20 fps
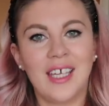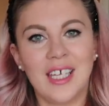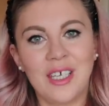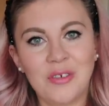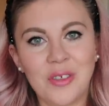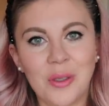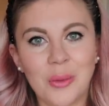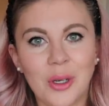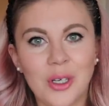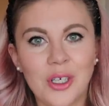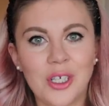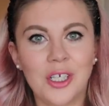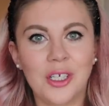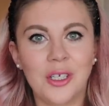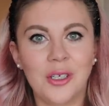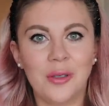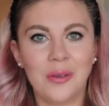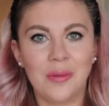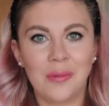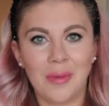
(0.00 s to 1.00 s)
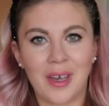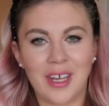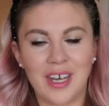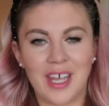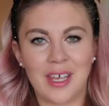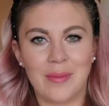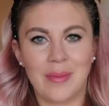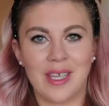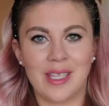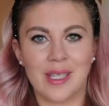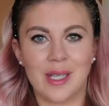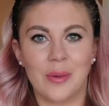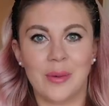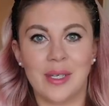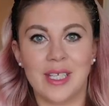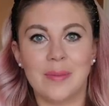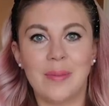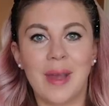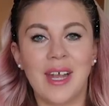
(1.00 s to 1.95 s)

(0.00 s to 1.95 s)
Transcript: if you are new, my name is Louise